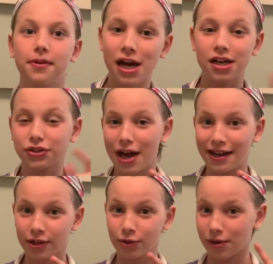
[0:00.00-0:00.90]
I also
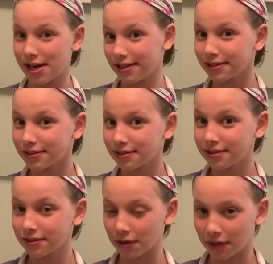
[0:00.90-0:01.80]
added greens,
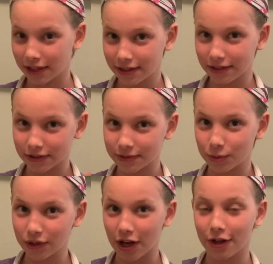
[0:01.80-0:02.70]
so it looked
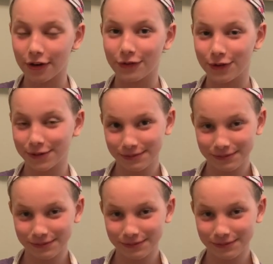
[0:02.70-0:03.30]
more colorful.